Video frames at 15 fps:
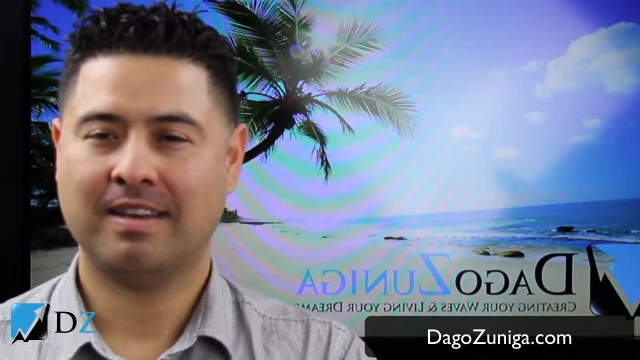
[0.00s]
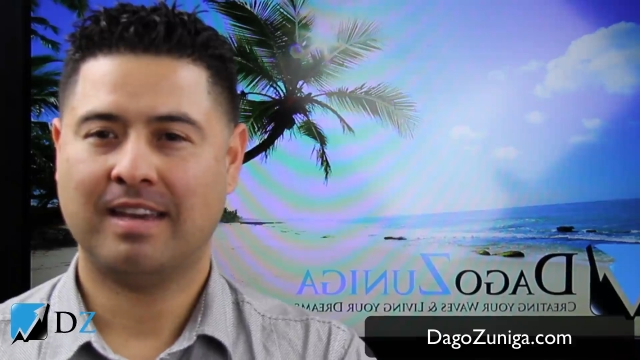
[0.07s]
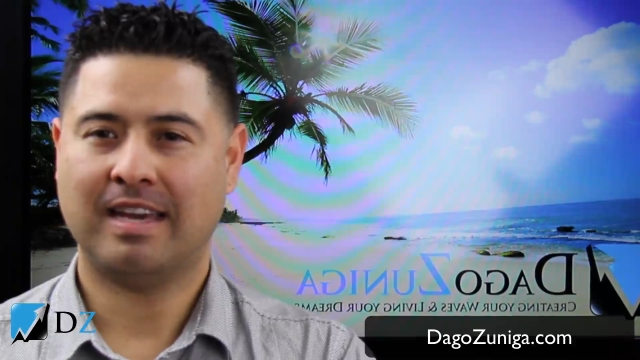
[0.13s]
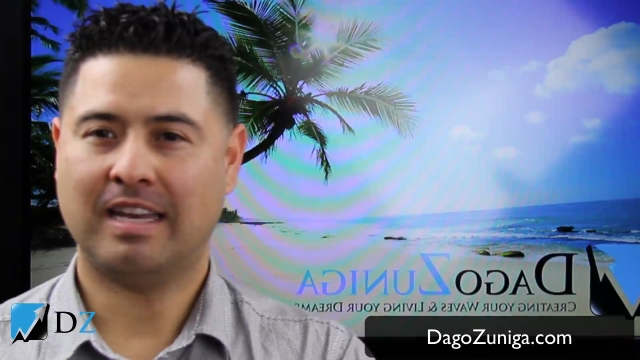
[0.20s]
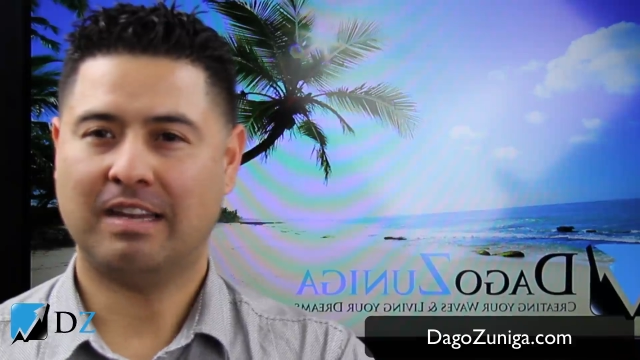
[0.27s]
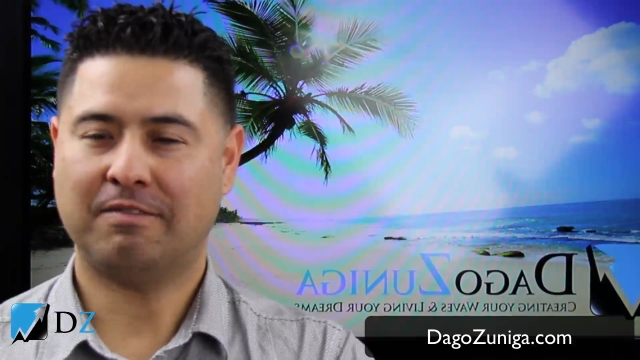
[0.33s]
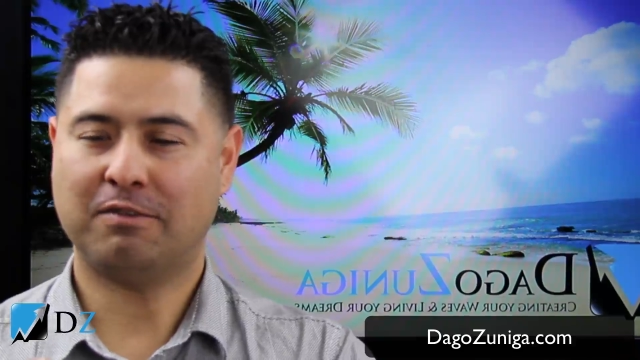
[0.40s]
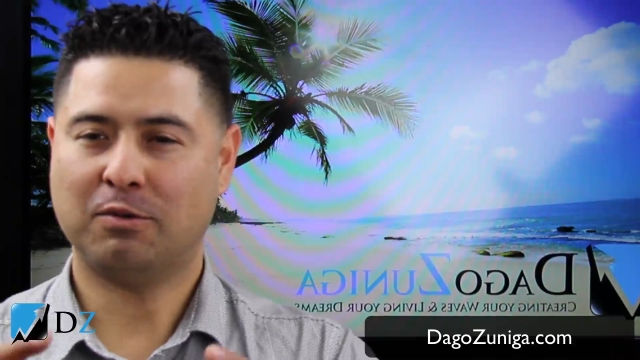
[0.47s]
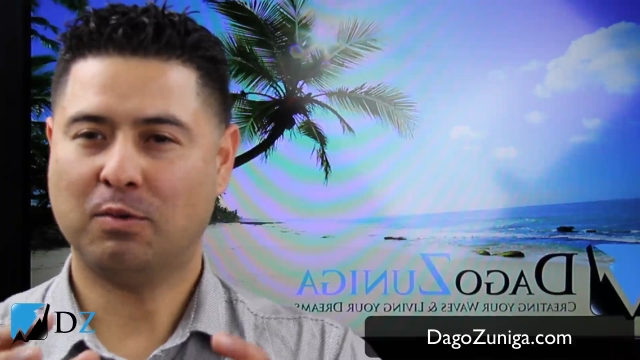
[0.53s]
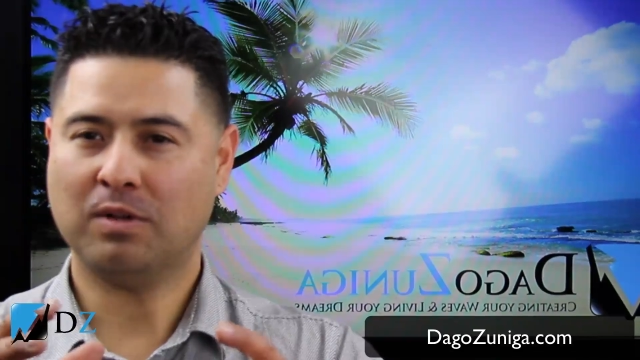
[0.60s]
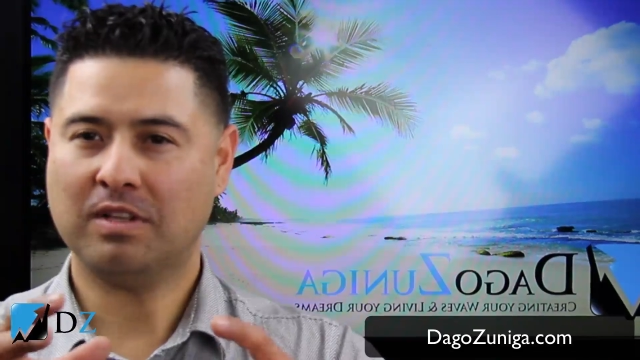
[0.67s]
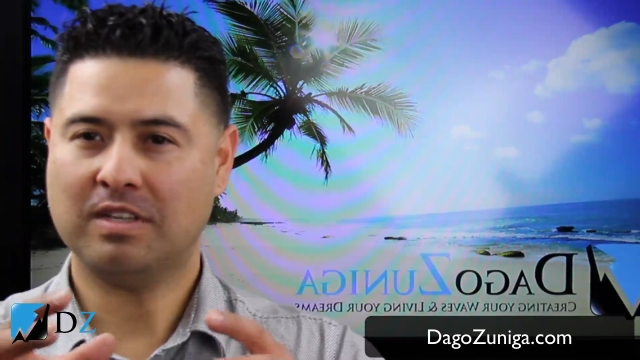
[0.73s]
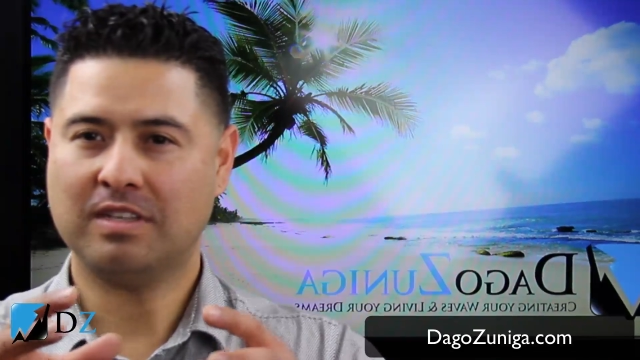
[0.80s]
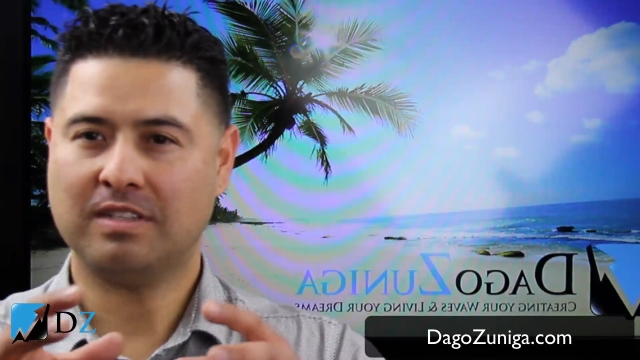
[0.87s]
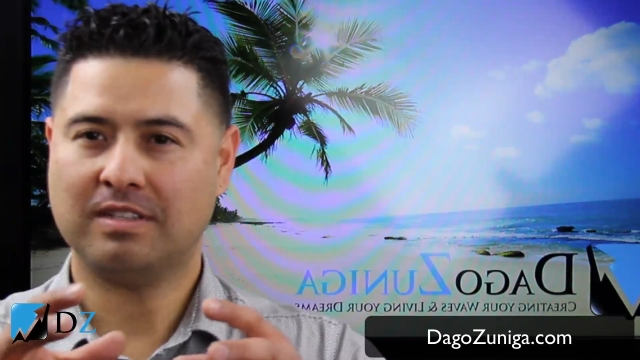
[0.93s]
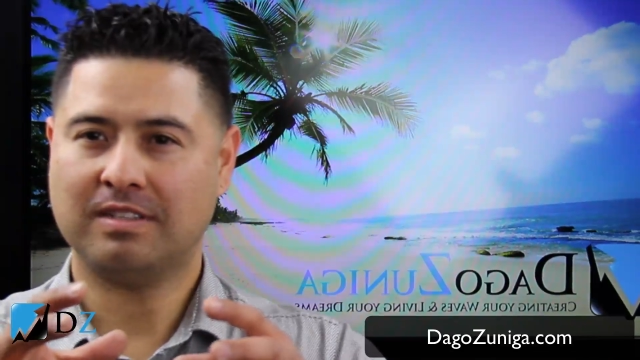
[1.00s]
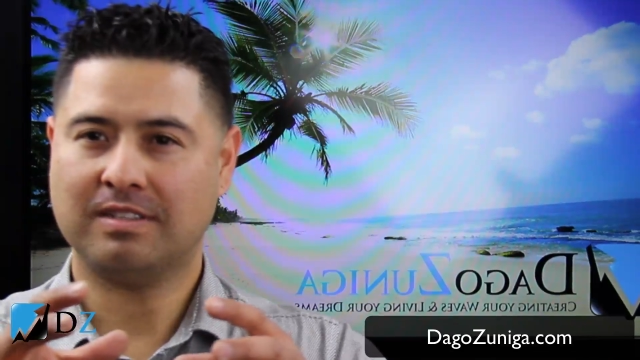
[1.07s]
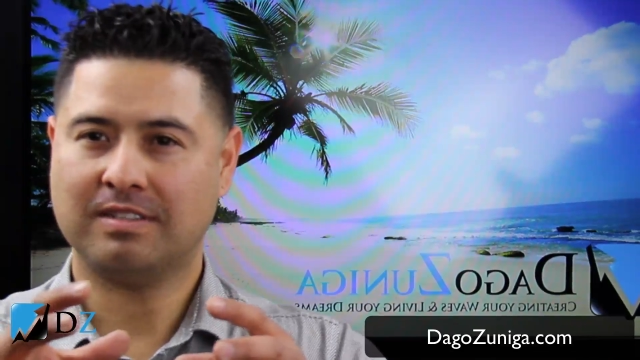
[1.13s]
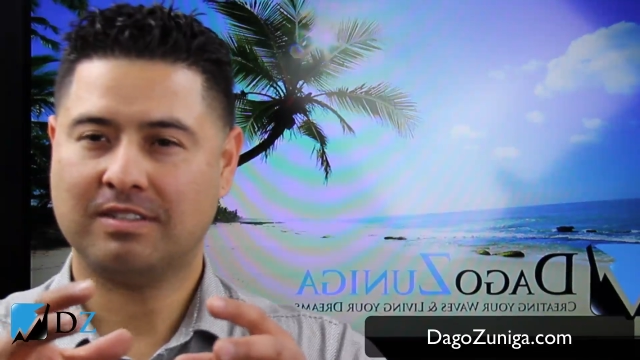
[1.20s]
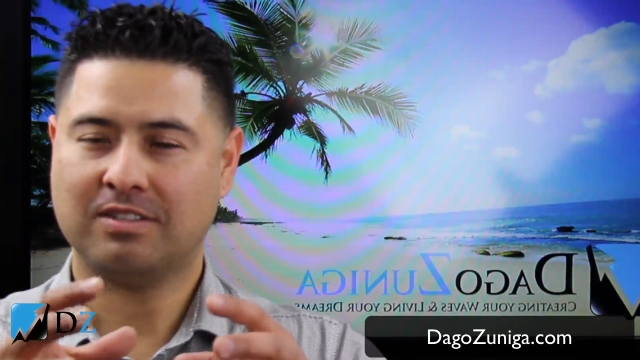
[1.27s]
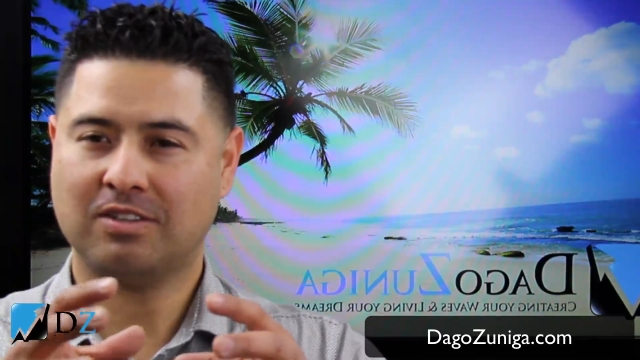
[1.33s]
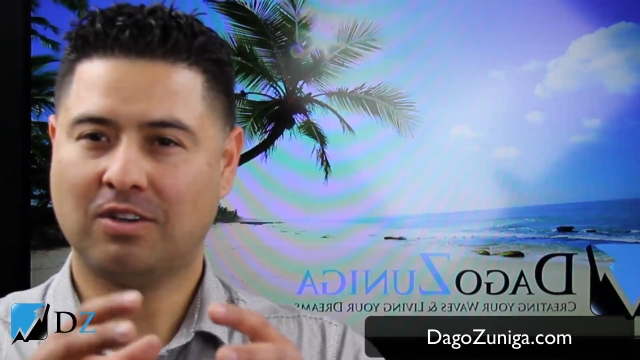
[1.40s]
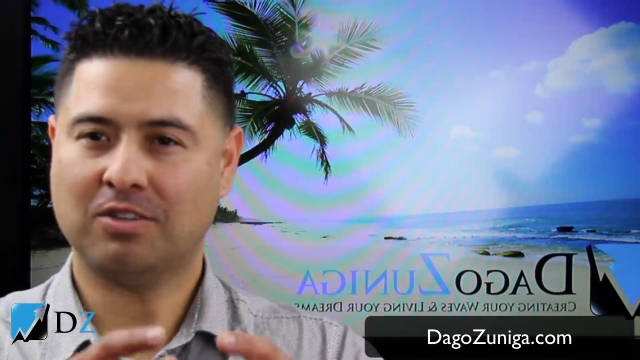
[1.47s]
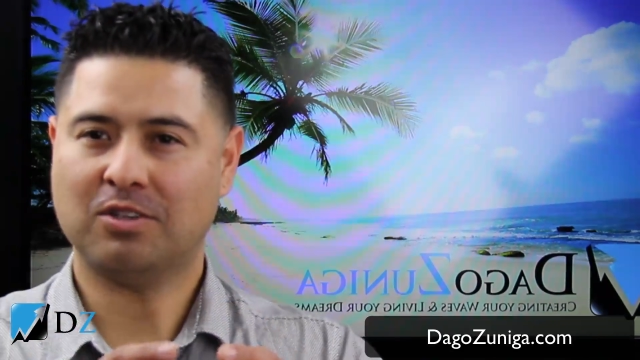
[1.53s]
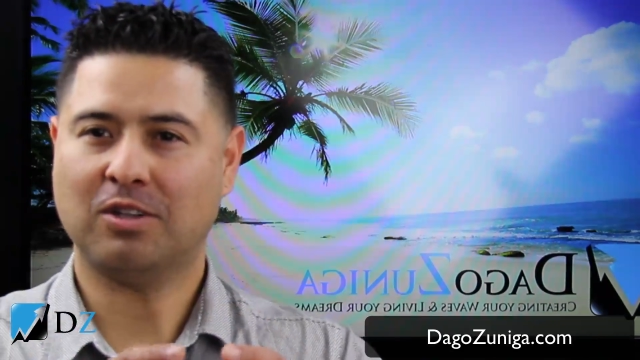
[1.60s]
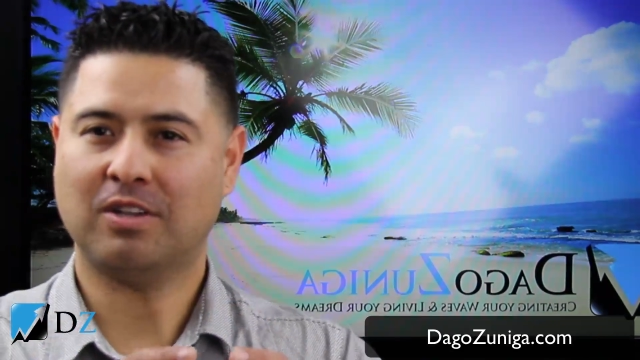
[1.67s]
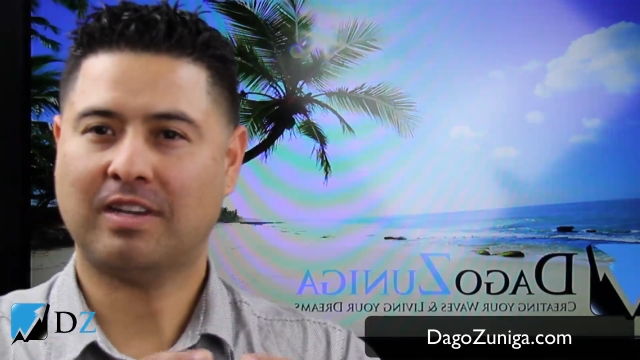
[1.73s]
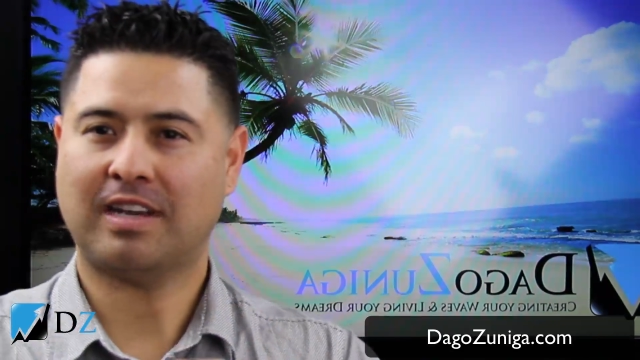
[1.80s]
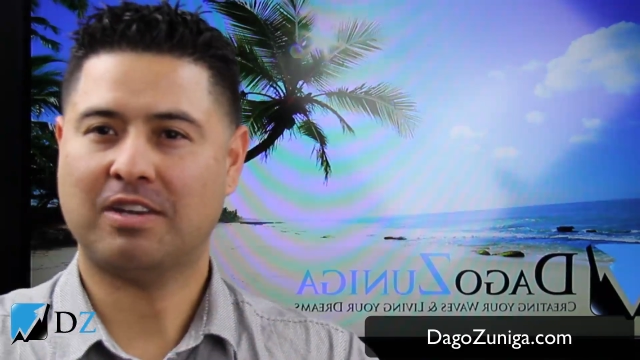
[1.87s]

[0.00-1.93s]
And if you really start to look